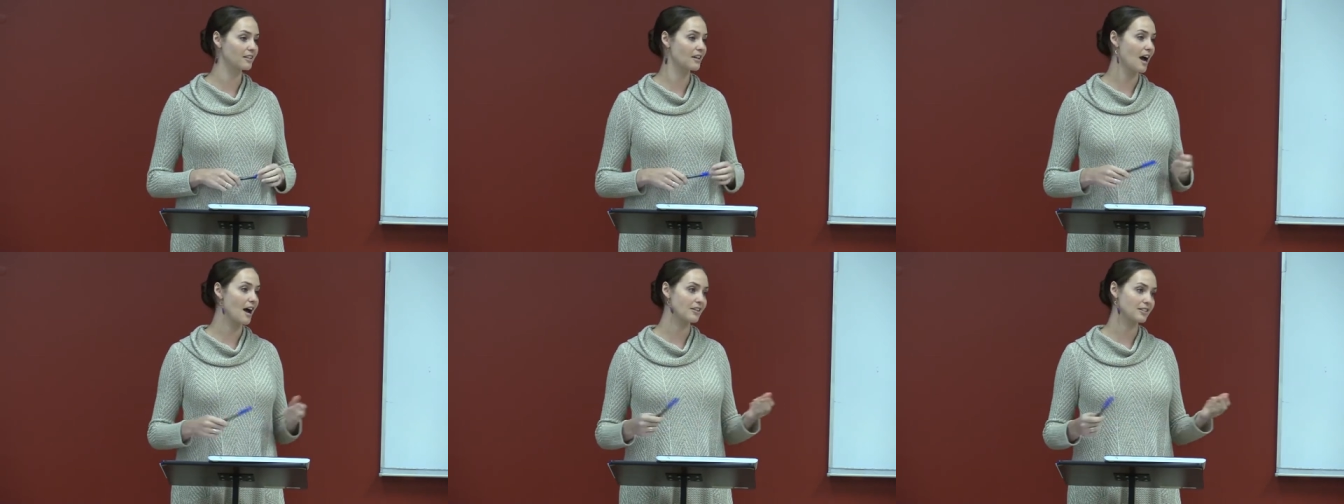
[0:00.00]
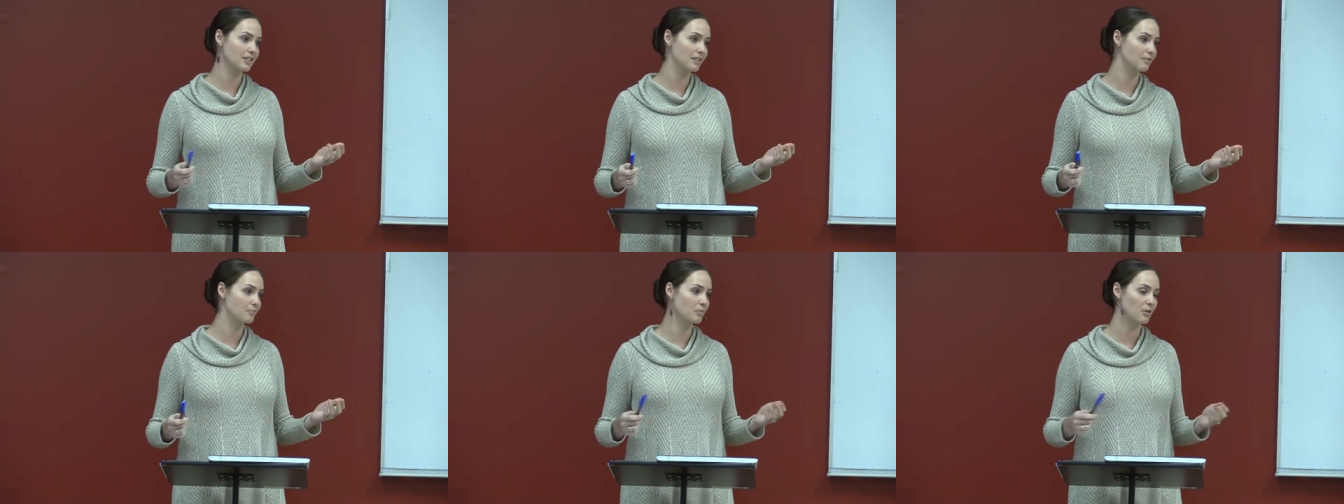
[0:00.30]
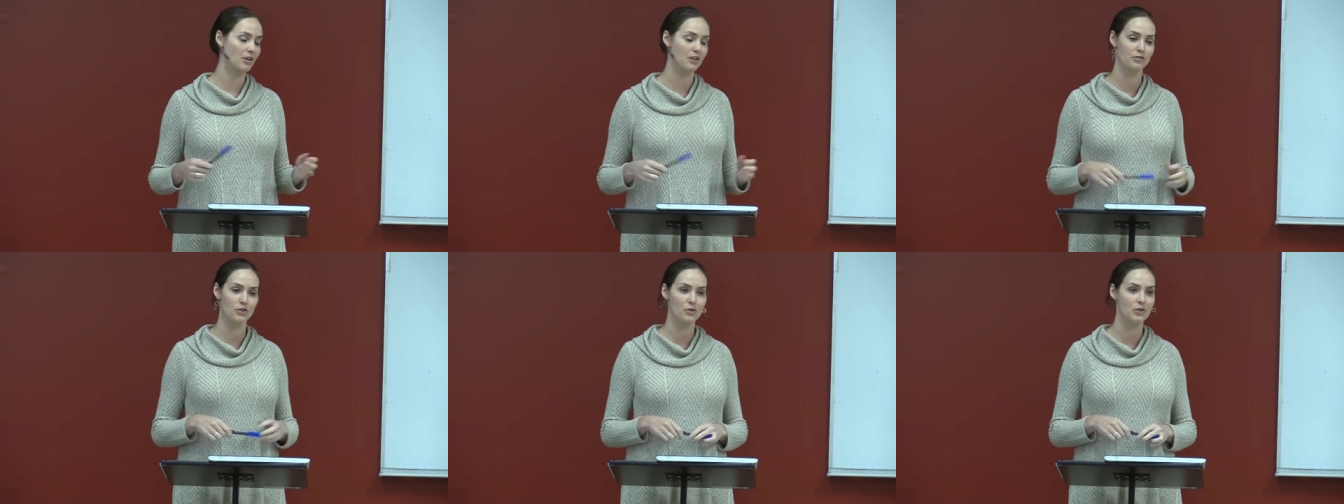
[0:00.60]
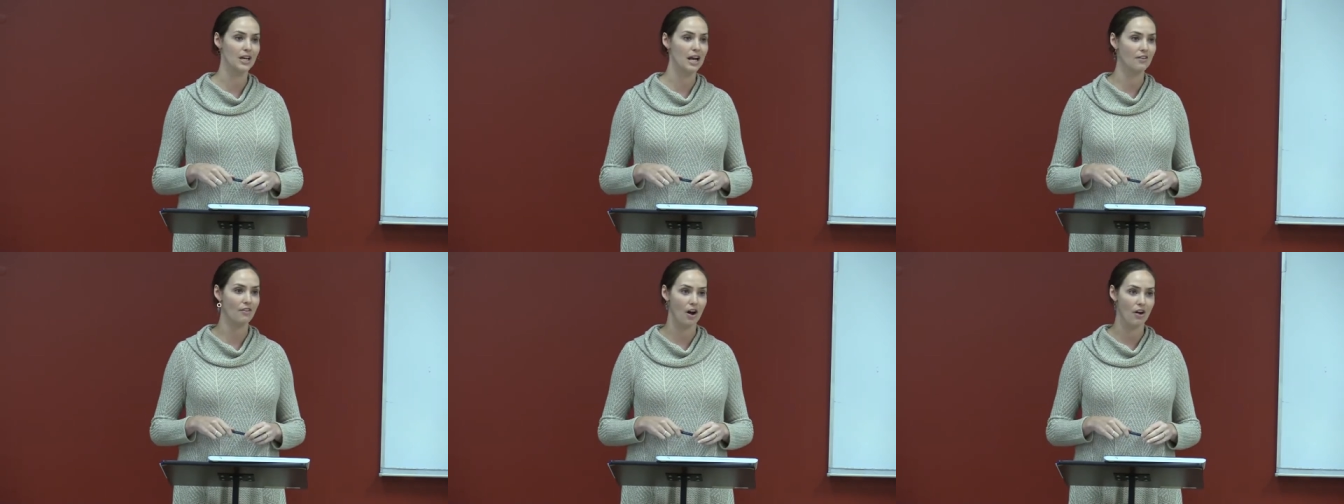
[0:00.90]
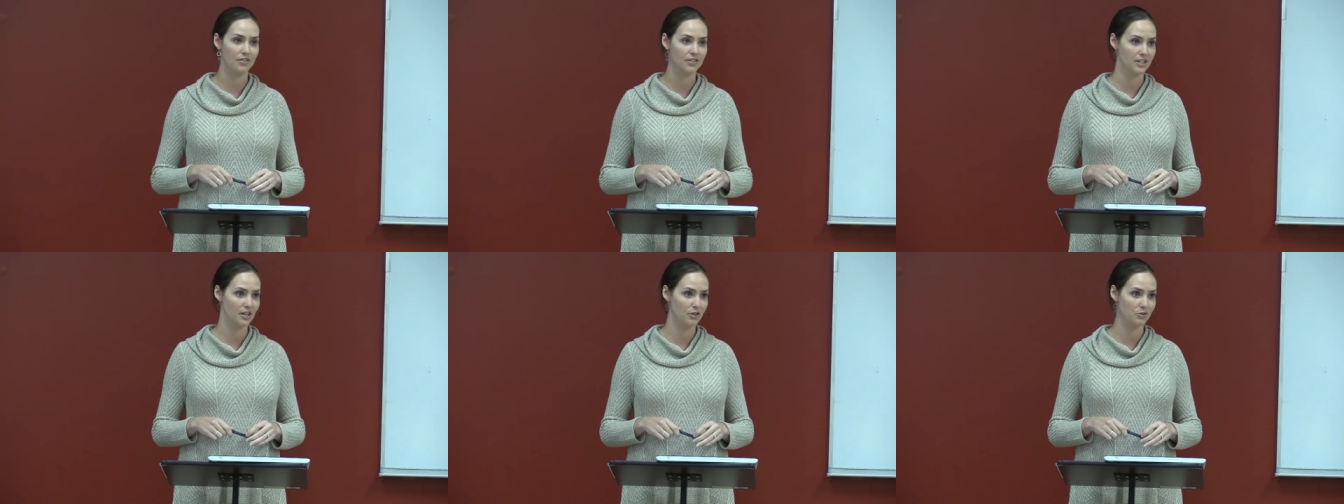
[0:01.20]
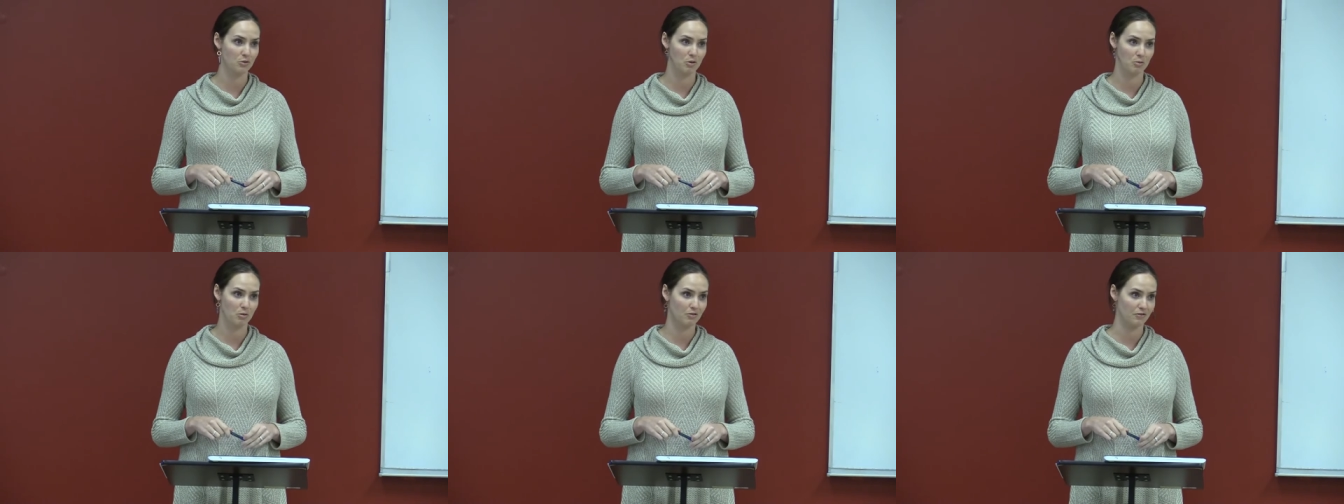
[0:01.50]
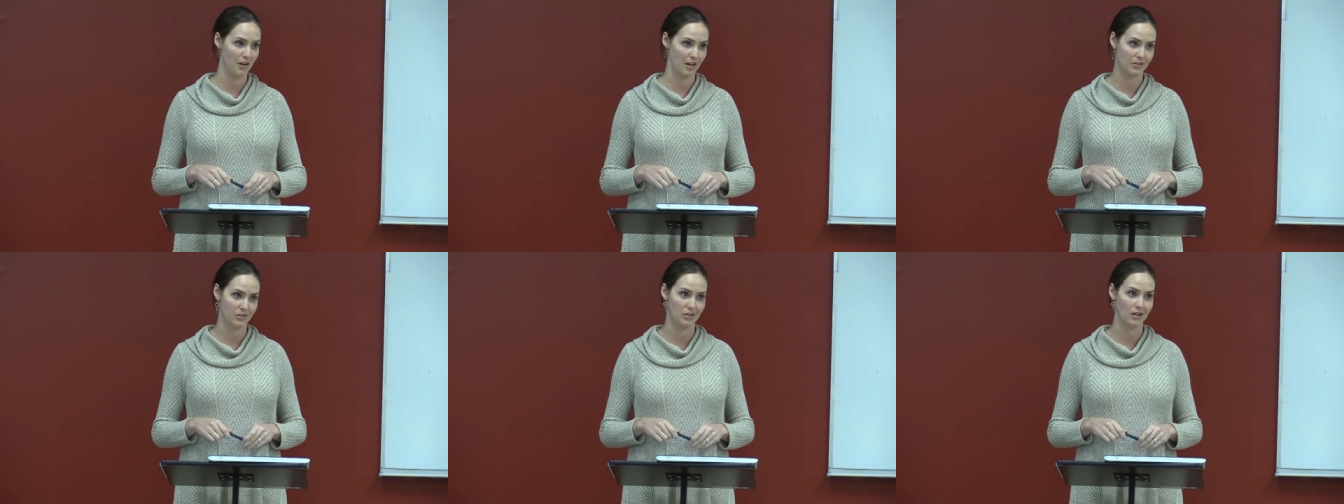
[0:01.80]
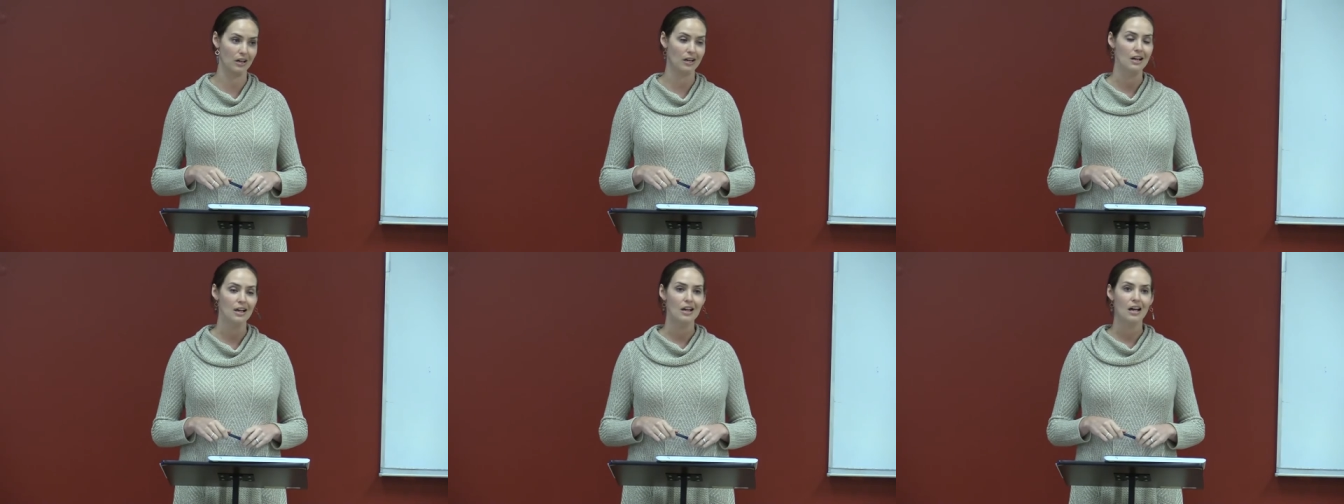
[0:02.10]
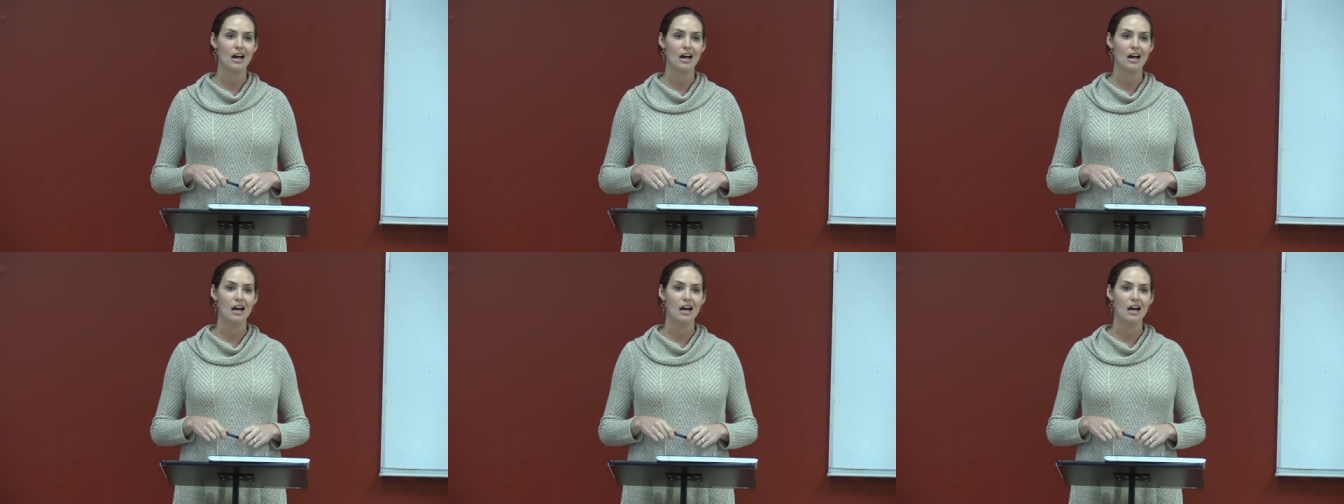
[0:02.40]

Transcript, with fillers: ask if you can have office hours with a professor.